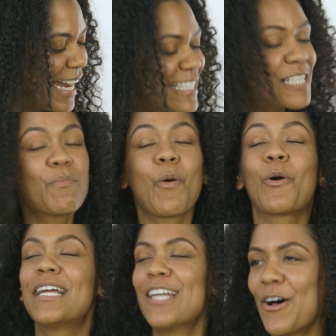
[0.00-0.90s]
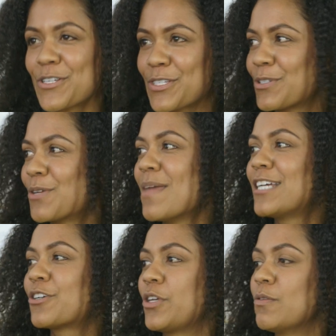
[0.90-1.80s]
it's important also to make
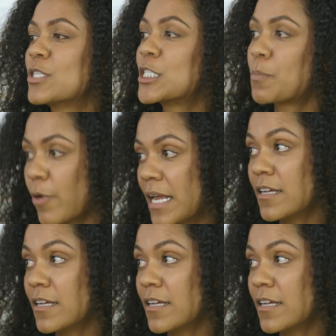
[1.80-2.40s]
sure you use spray